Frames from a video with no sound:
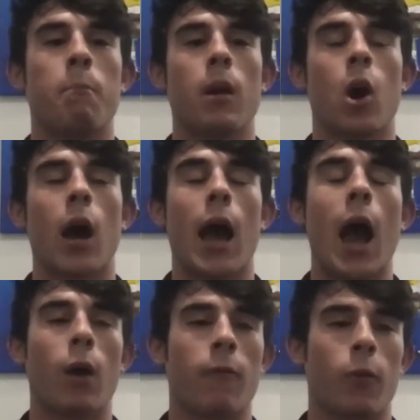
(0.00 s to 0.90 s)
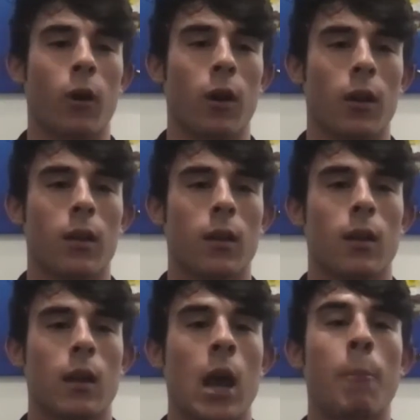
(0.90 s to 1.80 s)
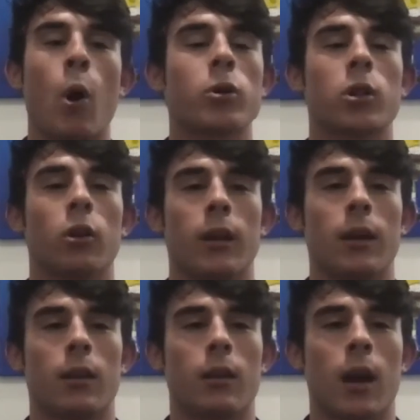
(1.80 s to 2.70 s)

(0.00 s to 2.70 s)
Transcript: However, emotionally,